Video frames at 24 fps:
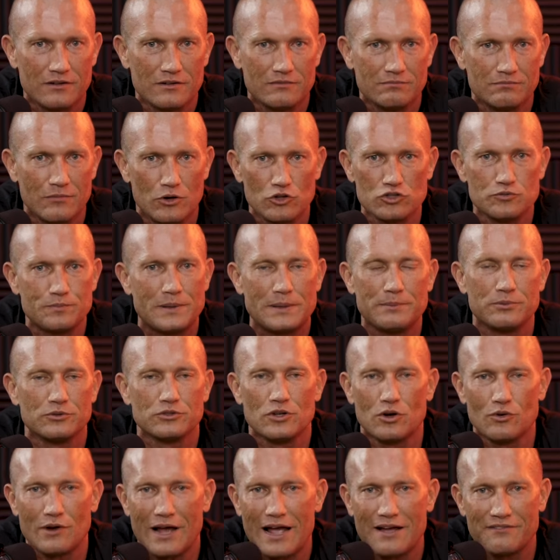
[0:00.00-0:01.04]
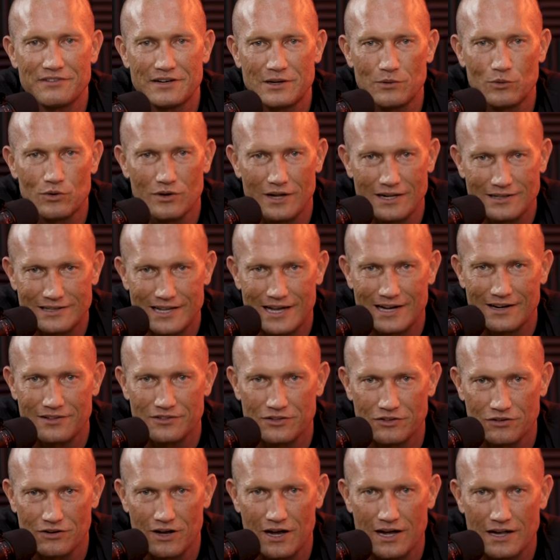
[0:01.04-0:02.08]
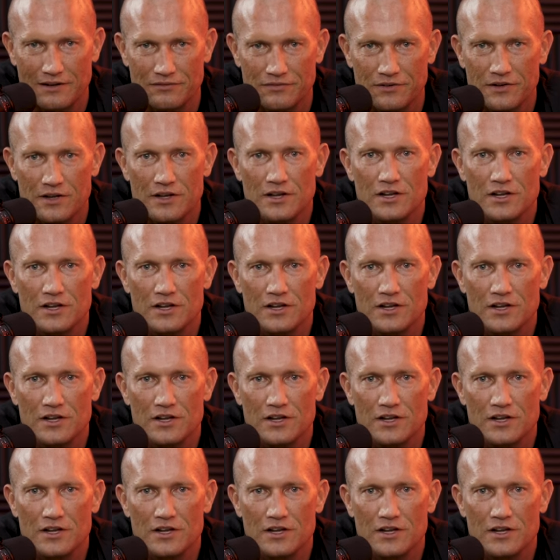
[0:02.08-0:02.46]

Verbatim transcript: Most people don't have anyone like that in their life.